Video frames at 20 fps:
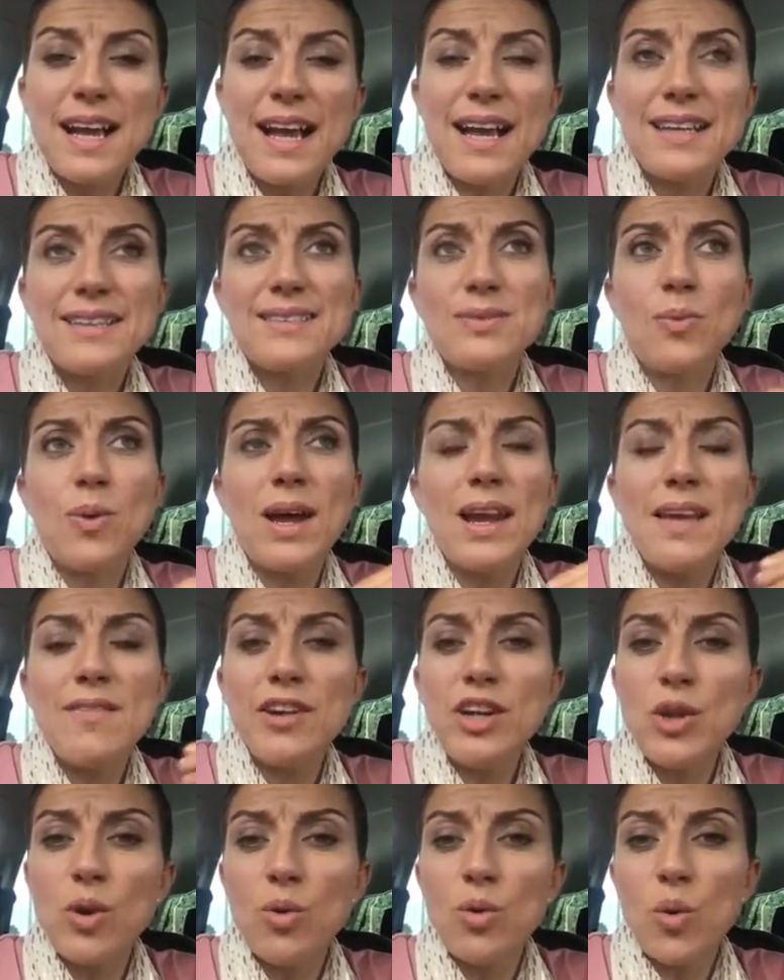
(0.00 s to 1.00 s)
And while
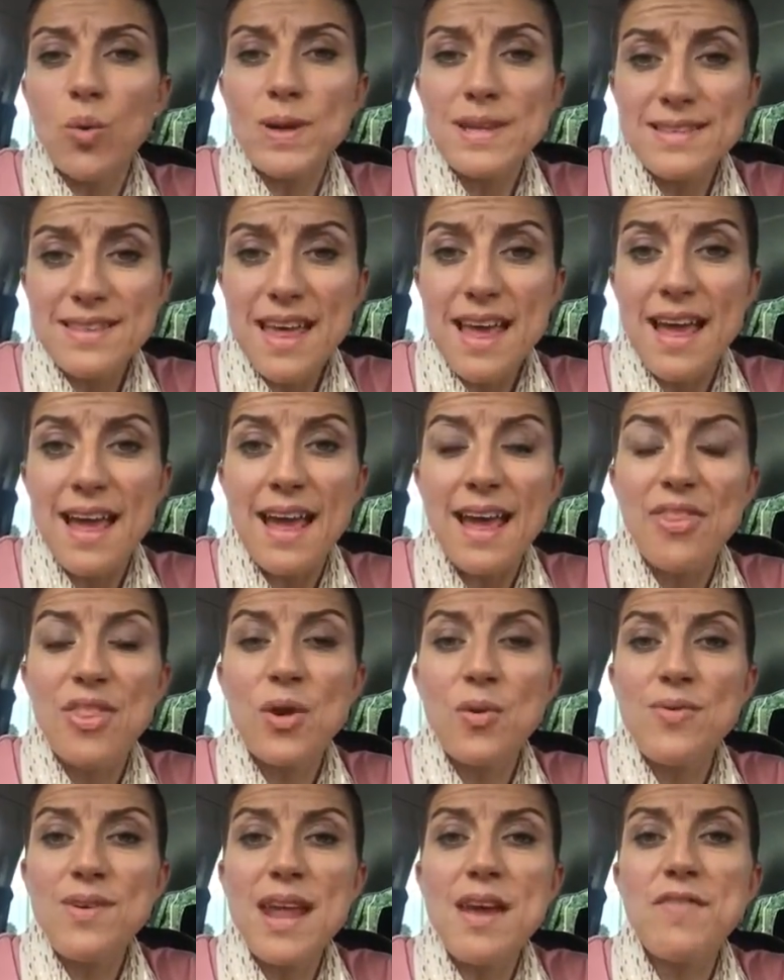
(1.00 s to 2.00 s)
ever you're always there,
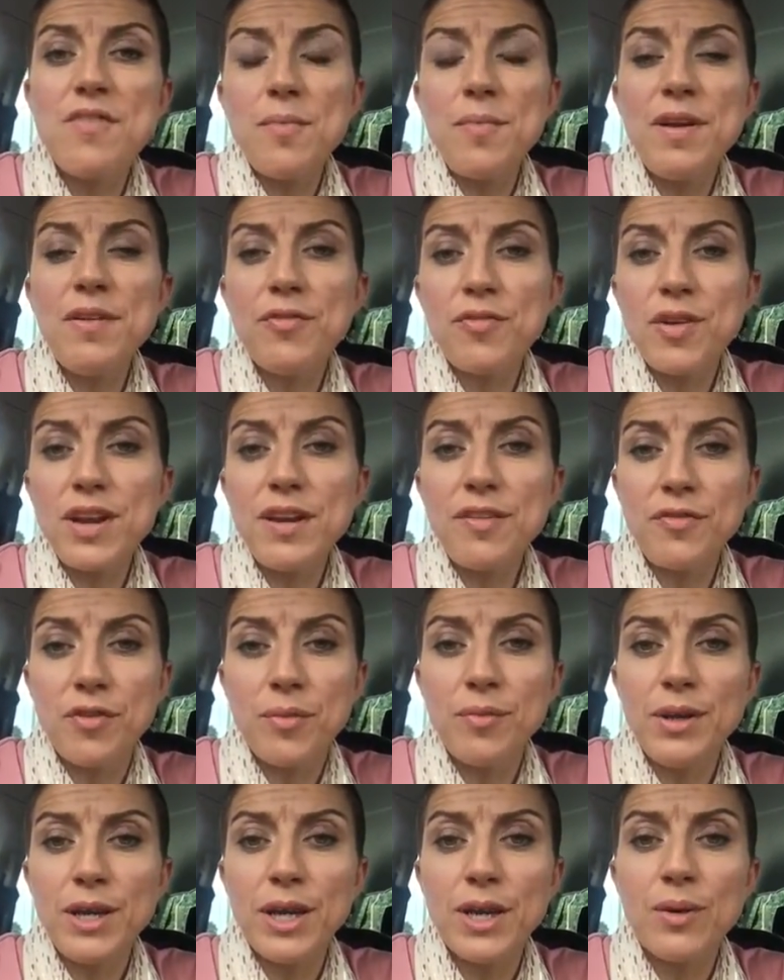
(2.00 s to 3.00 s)
they'll never be free
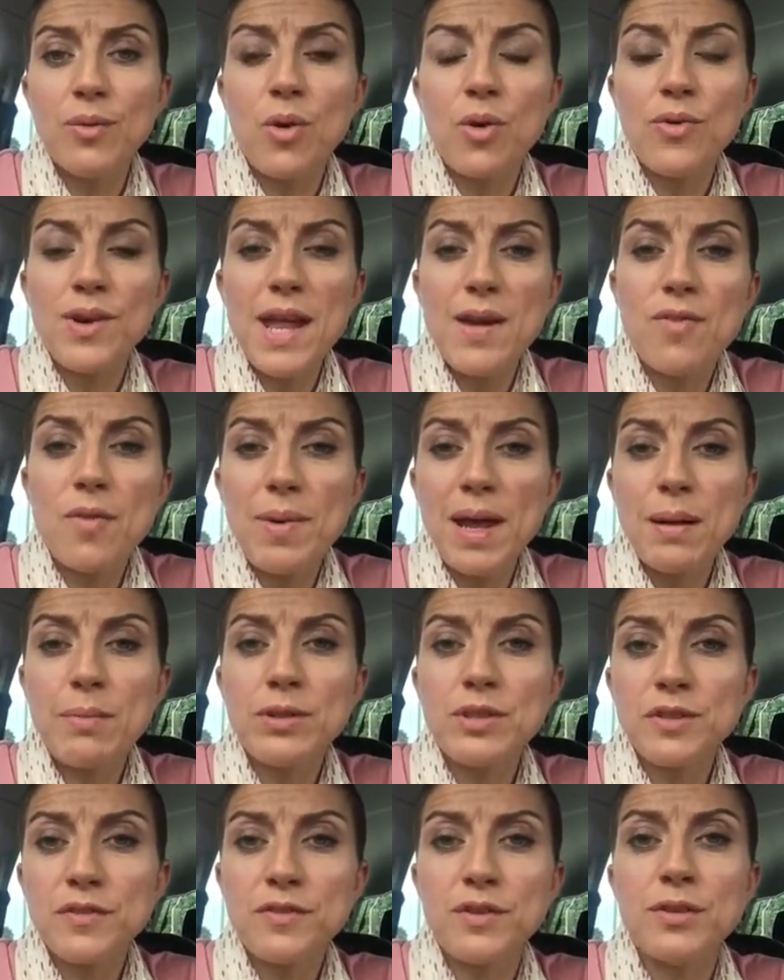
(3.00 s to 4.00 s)
from you or never be
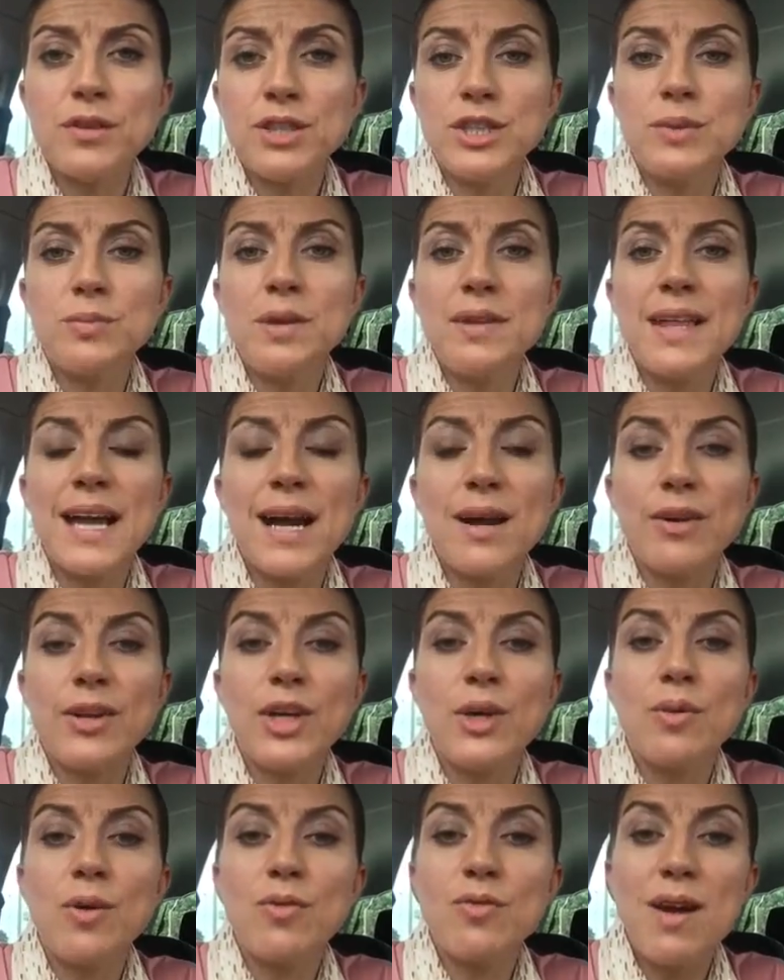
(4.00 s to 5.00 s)
able to function without
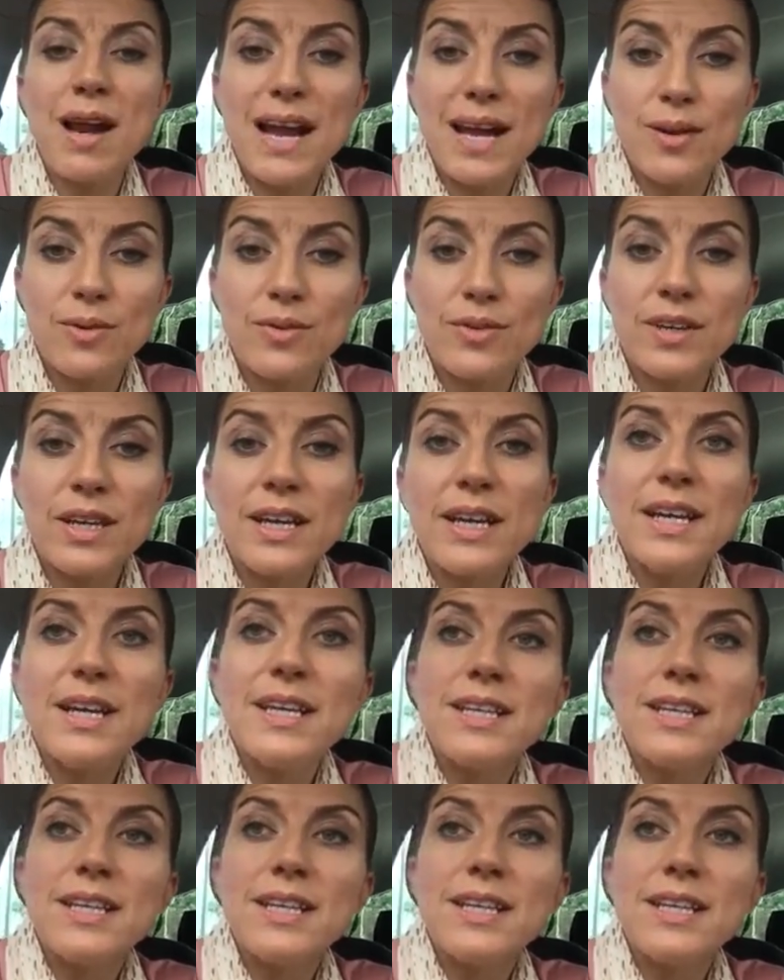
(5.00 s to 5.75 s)
you around.